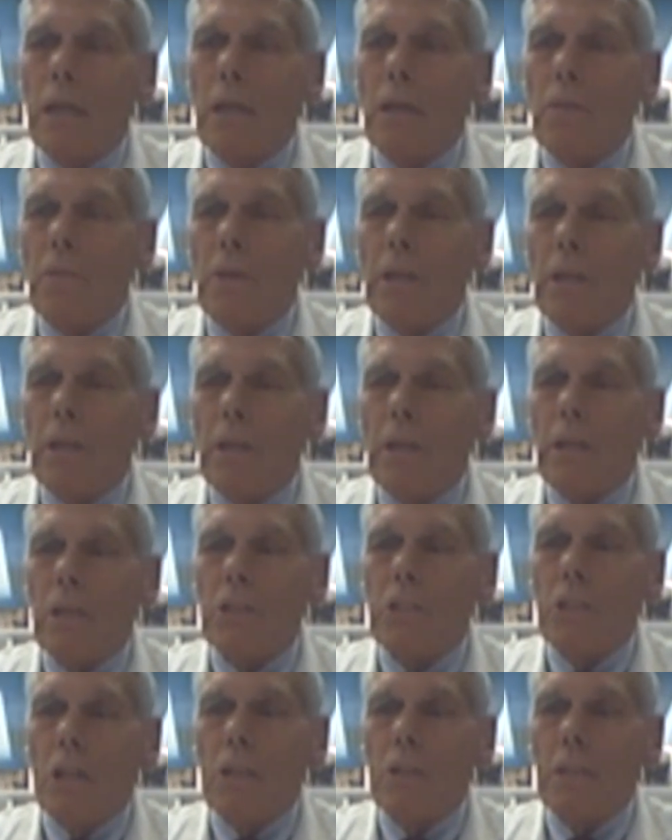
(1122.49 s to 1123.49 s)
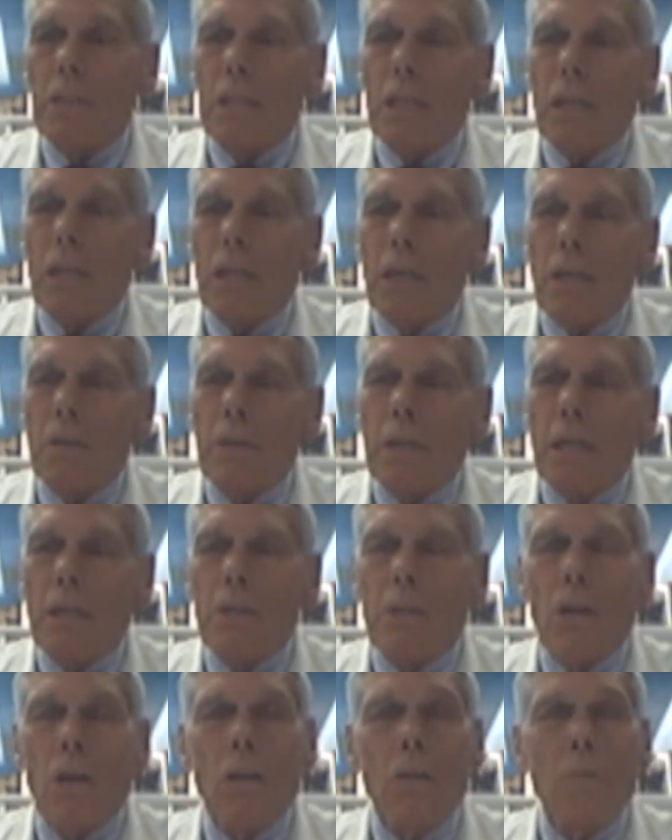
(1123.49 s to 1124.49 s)
And then it'll start the
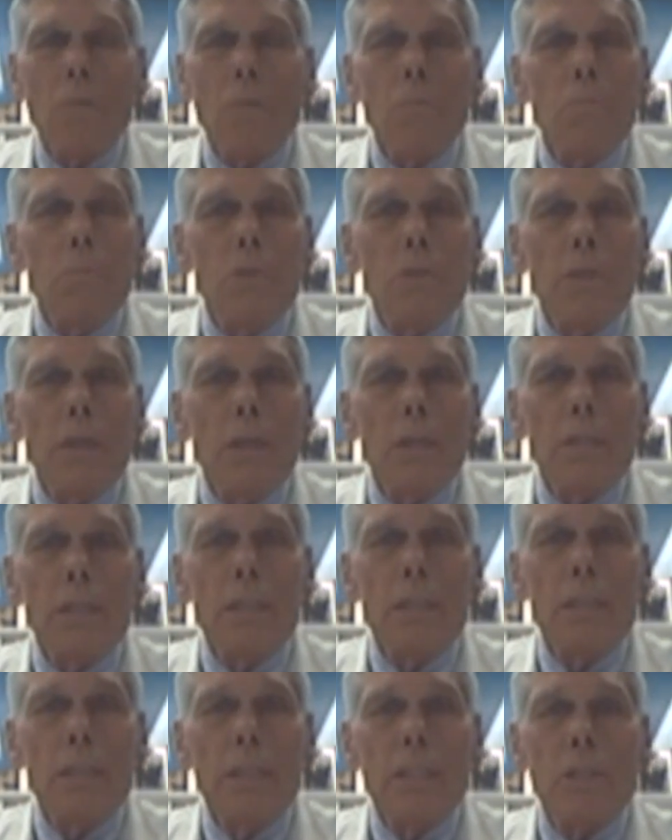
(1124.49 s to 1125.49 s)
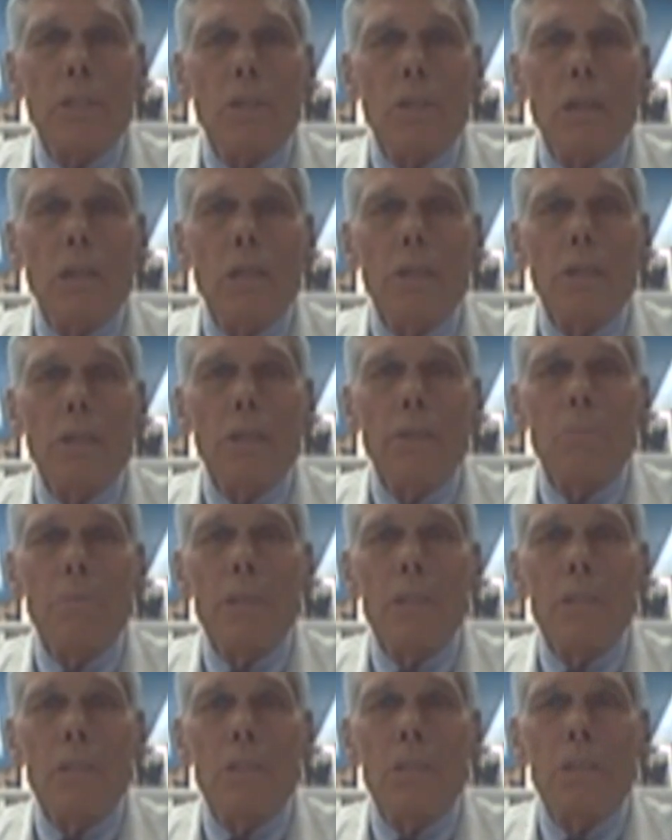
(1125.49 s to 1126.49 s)
countdown. All blue LEDs are on. That
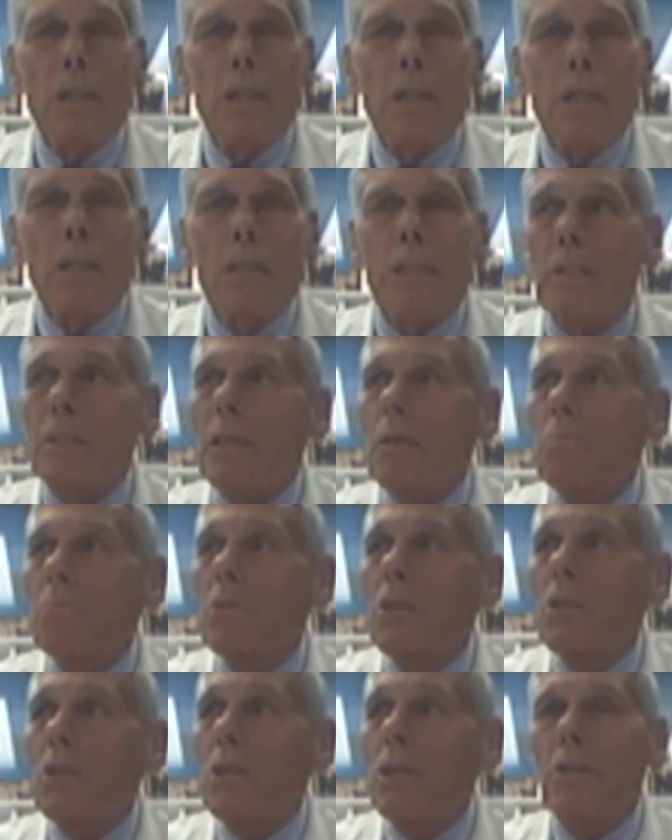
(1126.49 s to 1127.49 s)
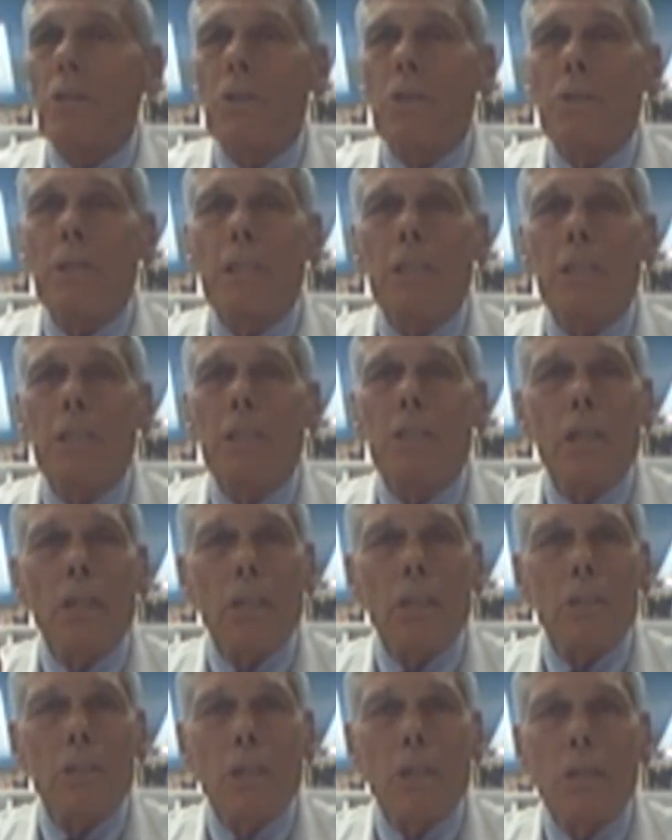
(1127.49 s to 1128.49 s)
means that it's up to 100 degrees.
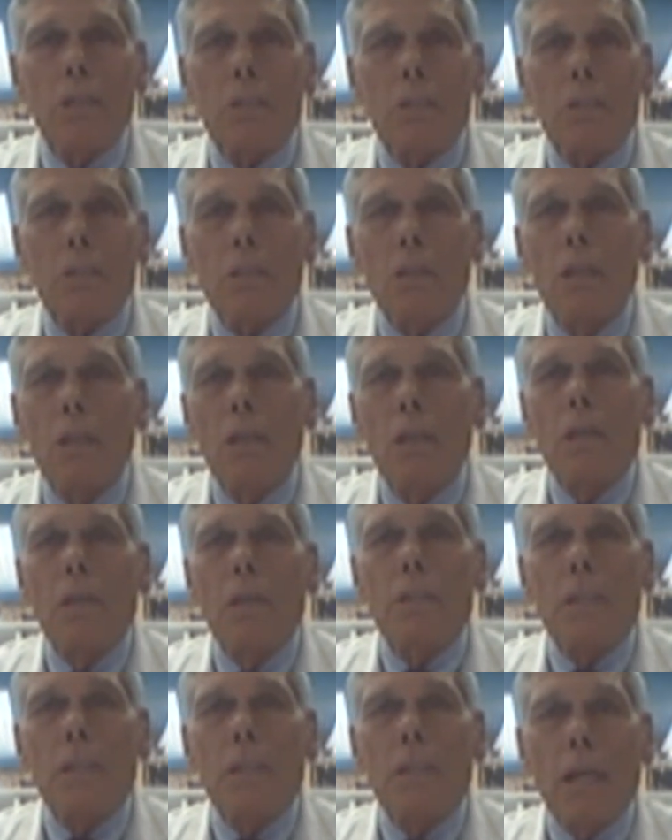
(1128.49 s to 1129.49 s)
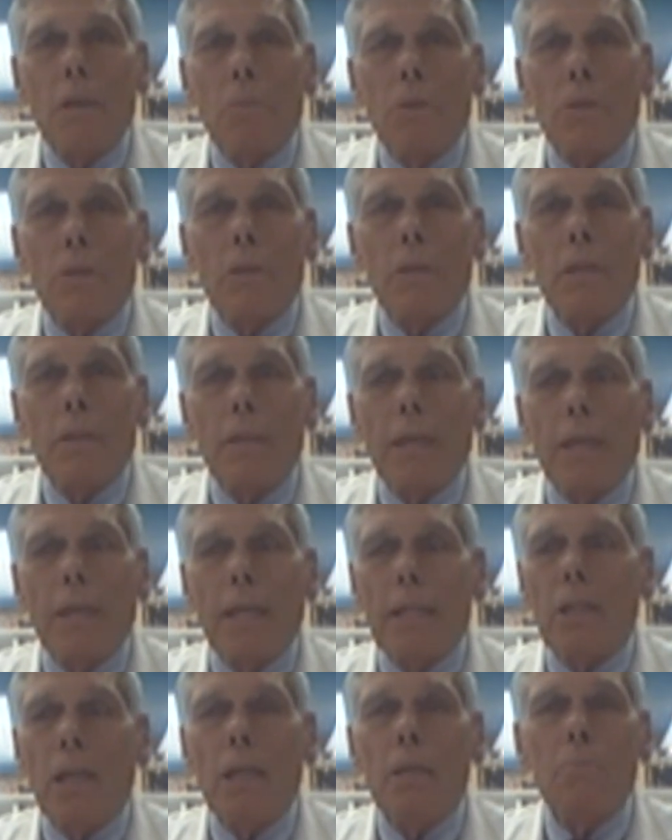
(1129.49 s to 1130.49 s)
It'll start the timer, and that
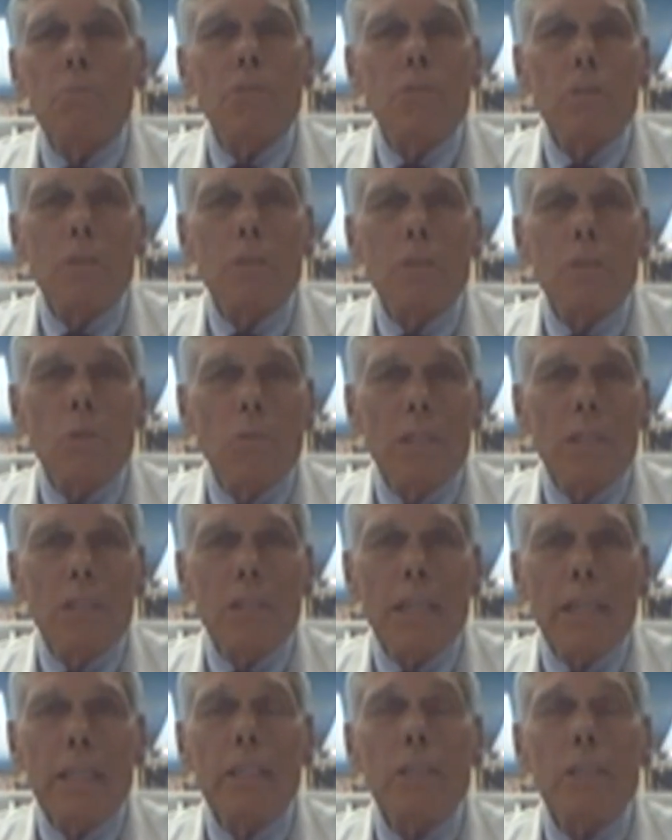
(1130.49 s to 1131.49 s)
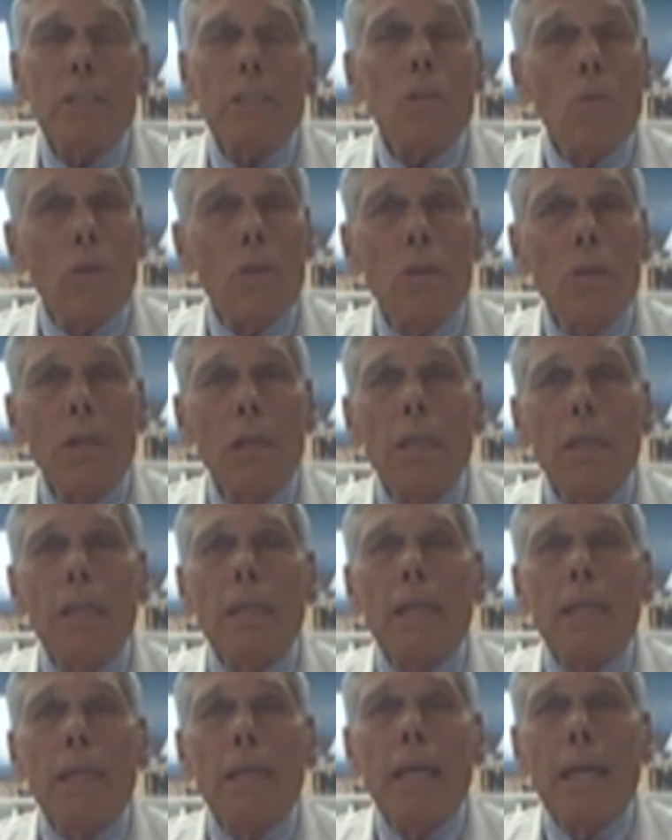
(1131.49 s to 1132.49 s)
times for 20 seconds, or
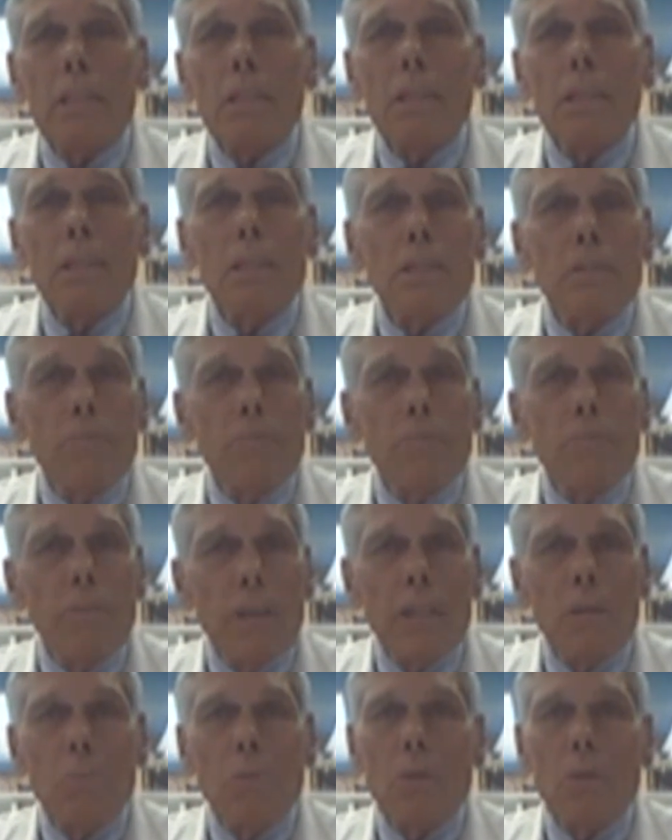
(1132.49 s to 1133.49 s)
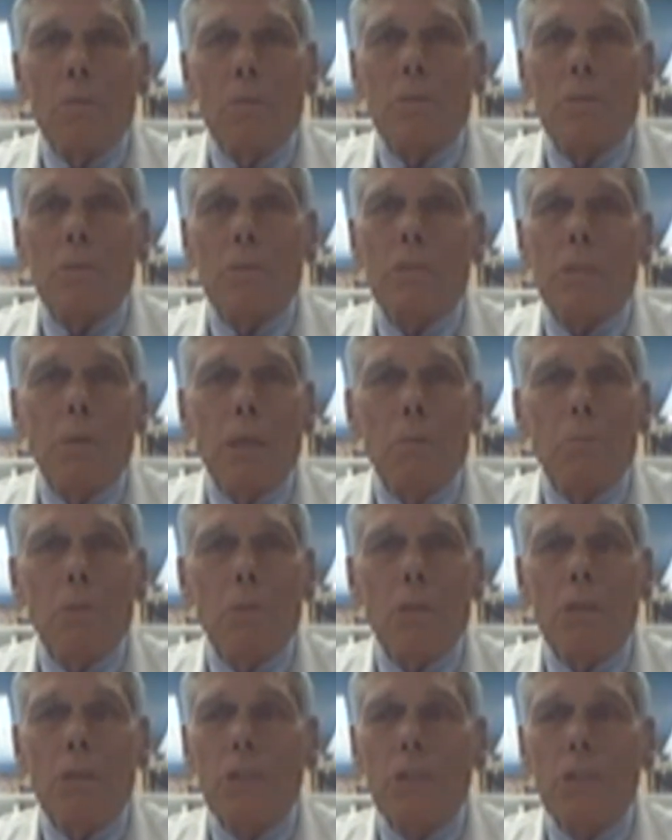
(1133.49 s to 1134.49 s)
actually it's variable. Some
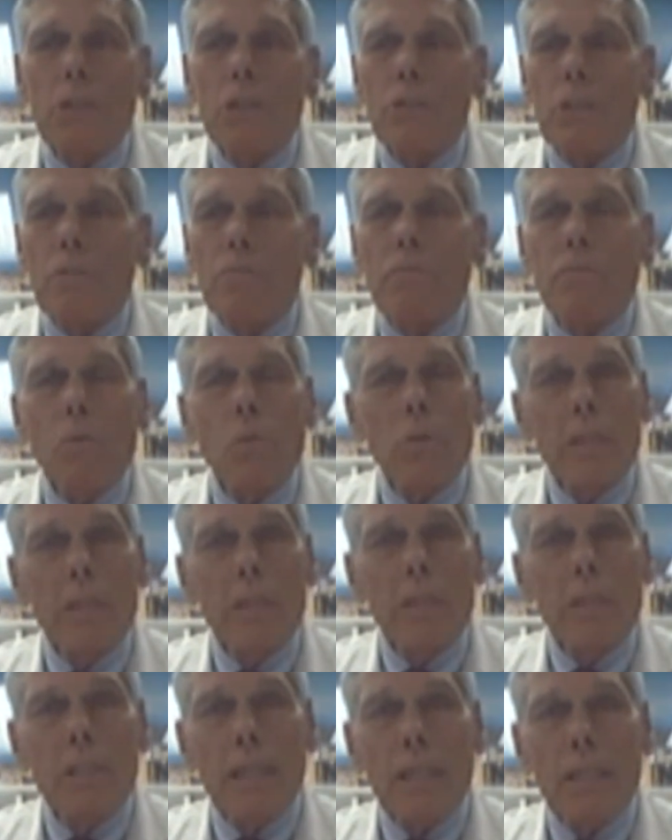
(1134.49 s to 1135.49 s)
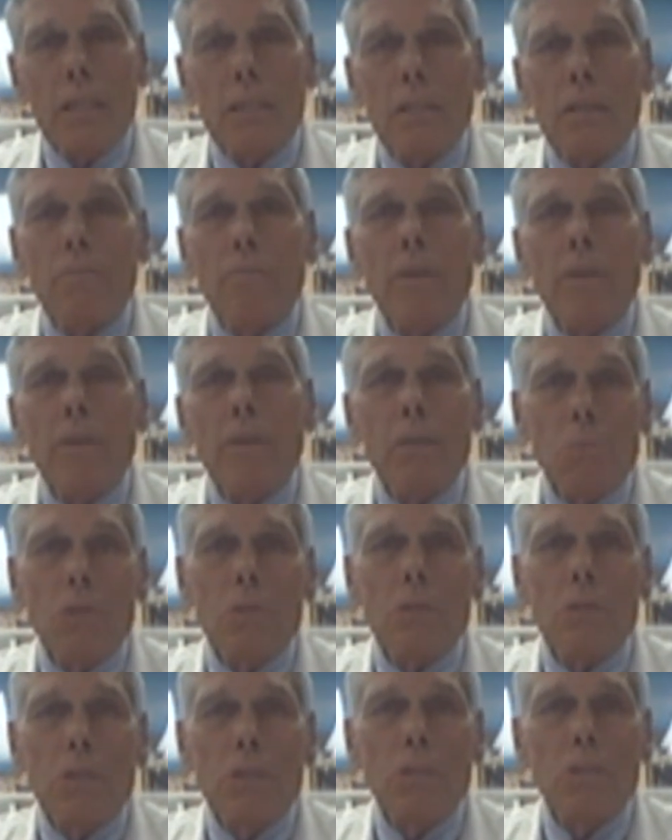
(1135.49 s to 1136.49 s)
people are using 40 seconds. In fact,
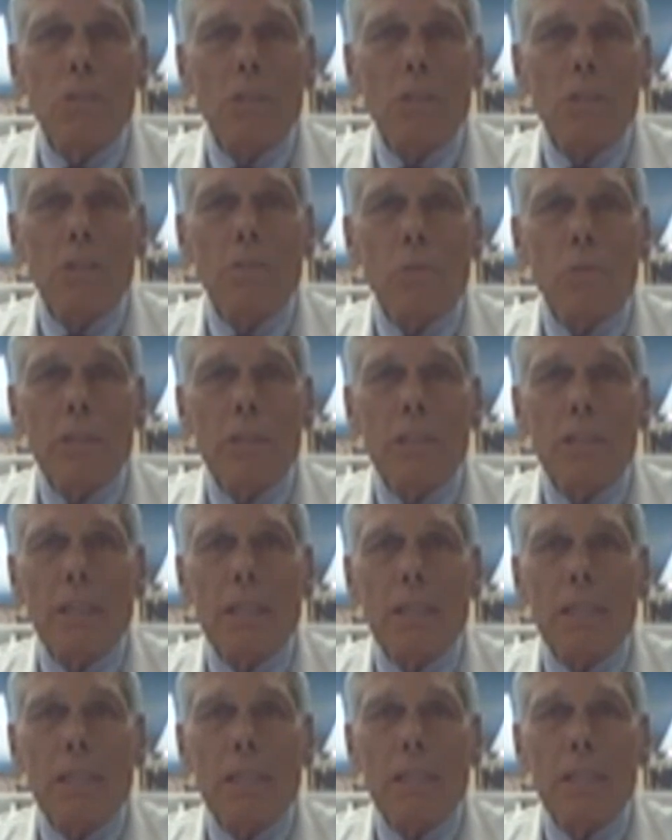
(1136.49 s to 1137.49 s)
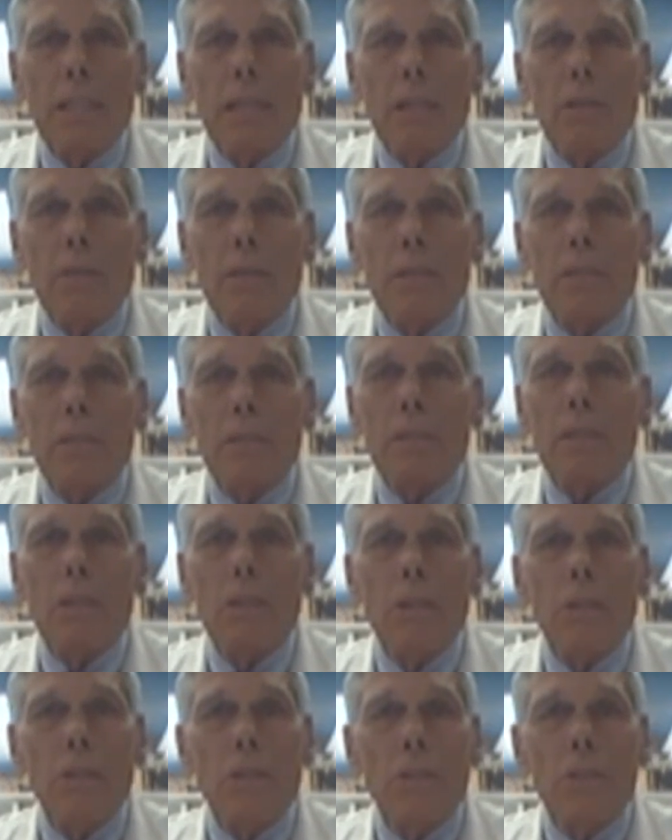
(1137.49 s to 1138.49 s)
most are using 40 seconds now. They're at
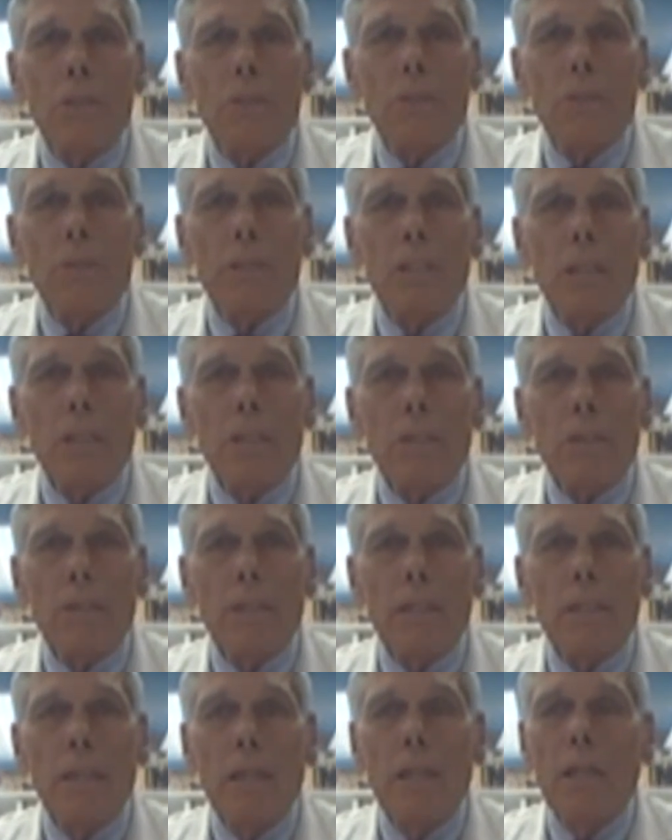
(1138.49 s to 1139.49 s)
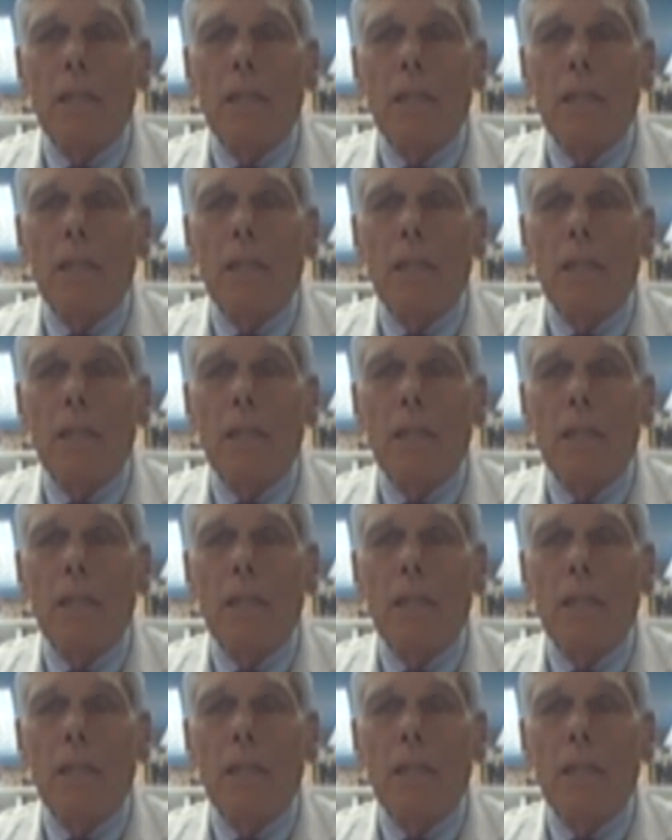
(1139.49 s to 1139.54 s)
100 degrees centigrade.